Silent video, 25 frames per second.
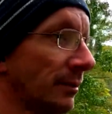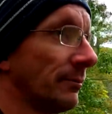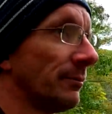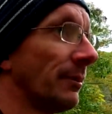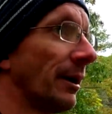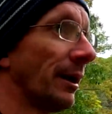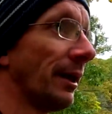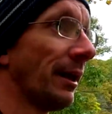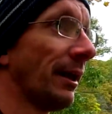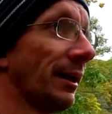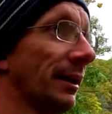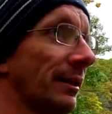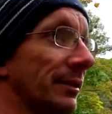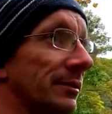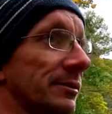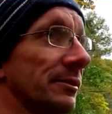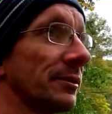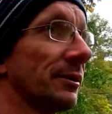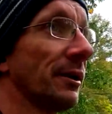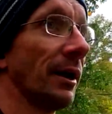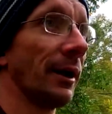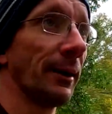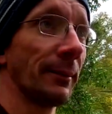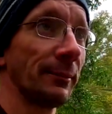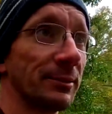My hands
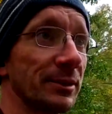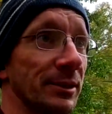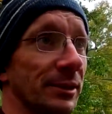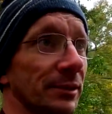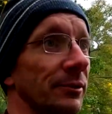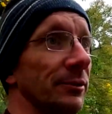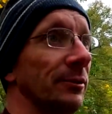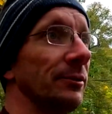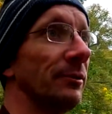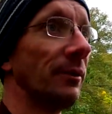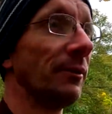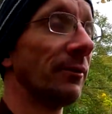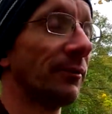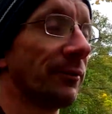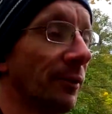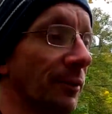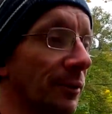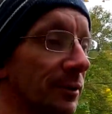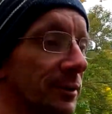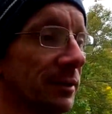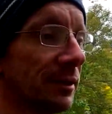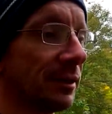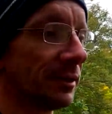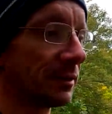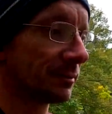are absolutely
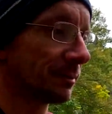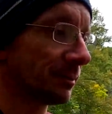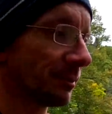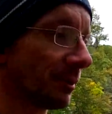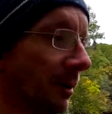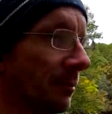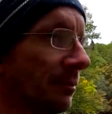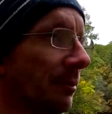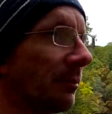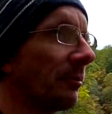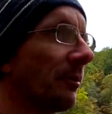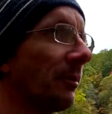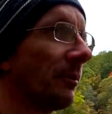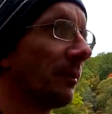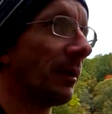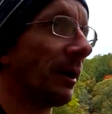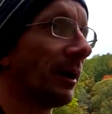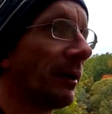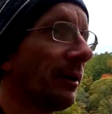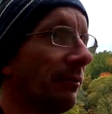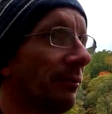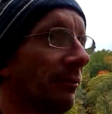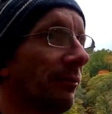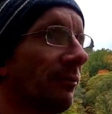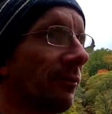frozen. It's probably
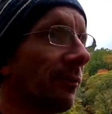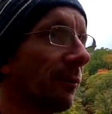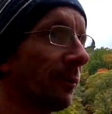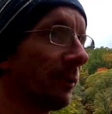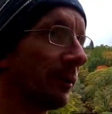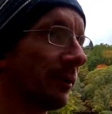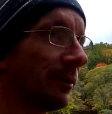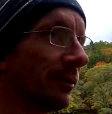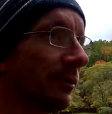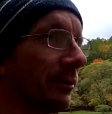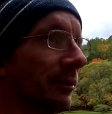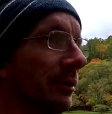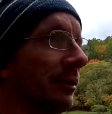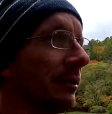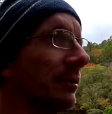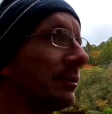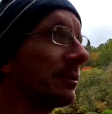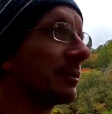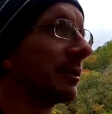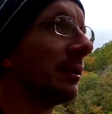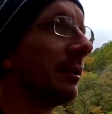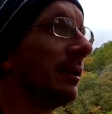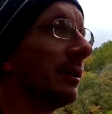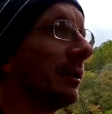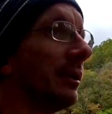not even 40
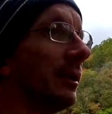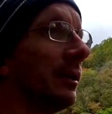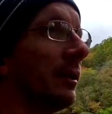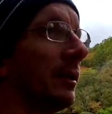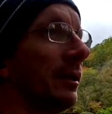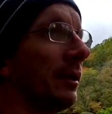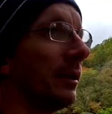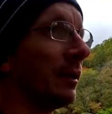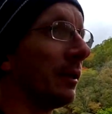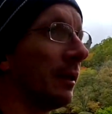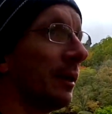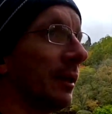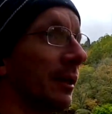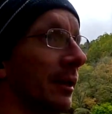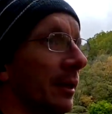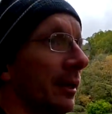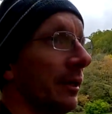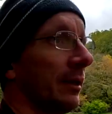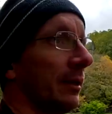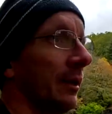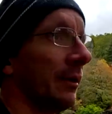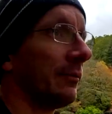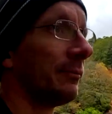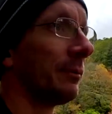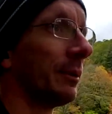degrees.
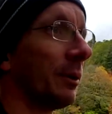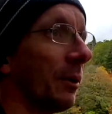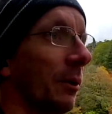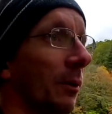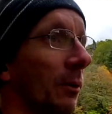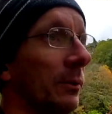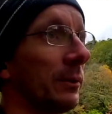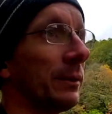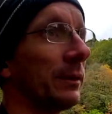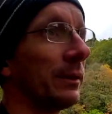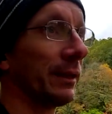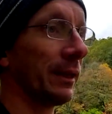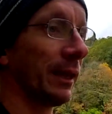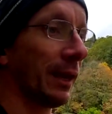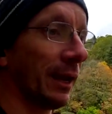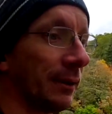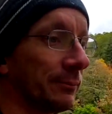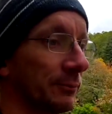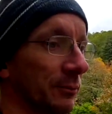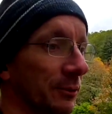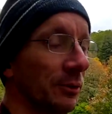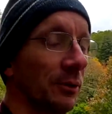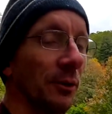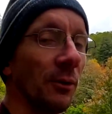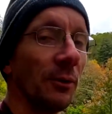I've been holding the
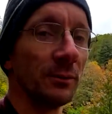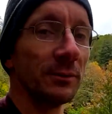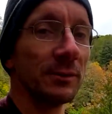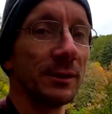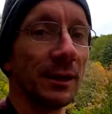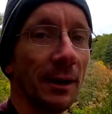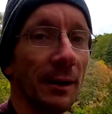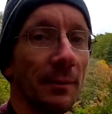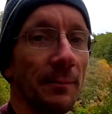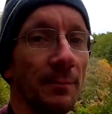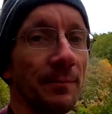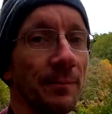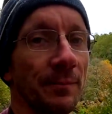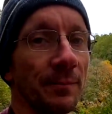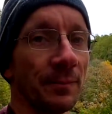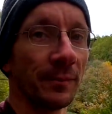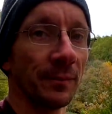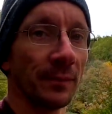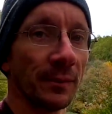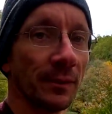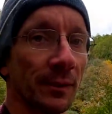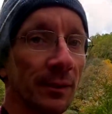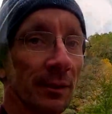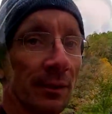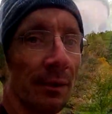camera the whole time.
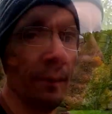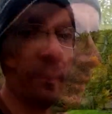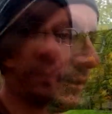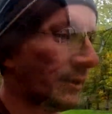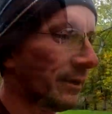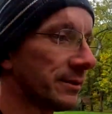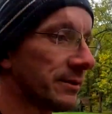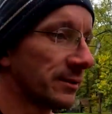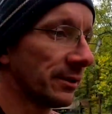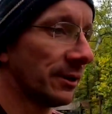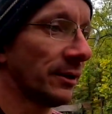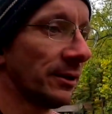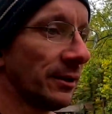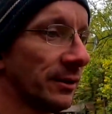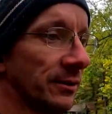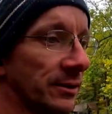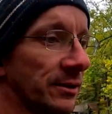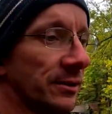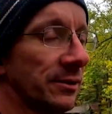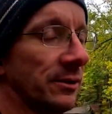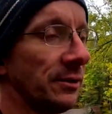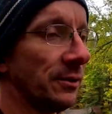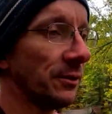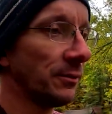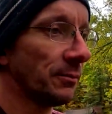And then it's on
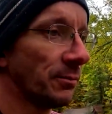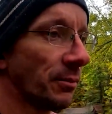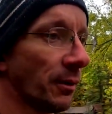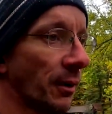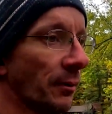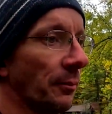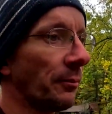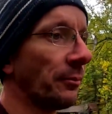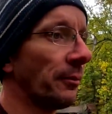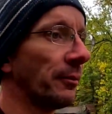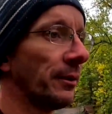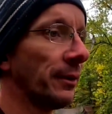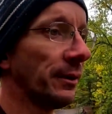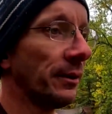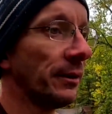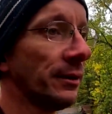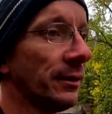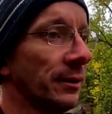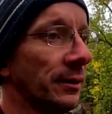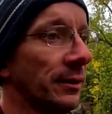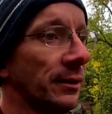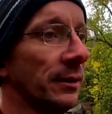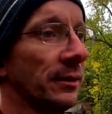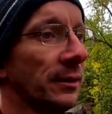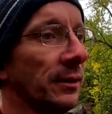to probably
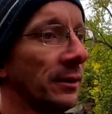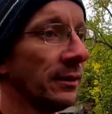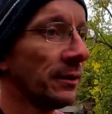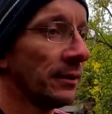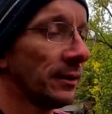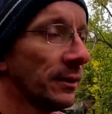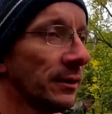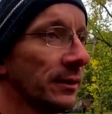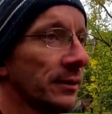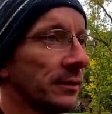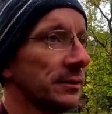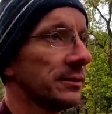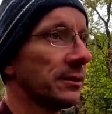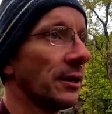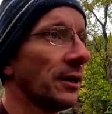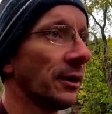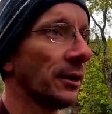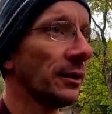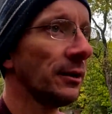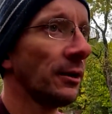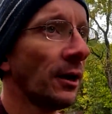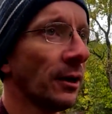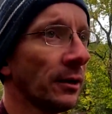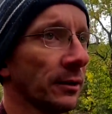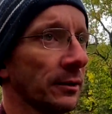
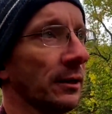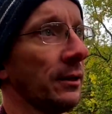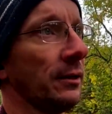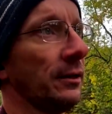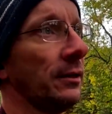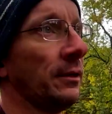Taughannock,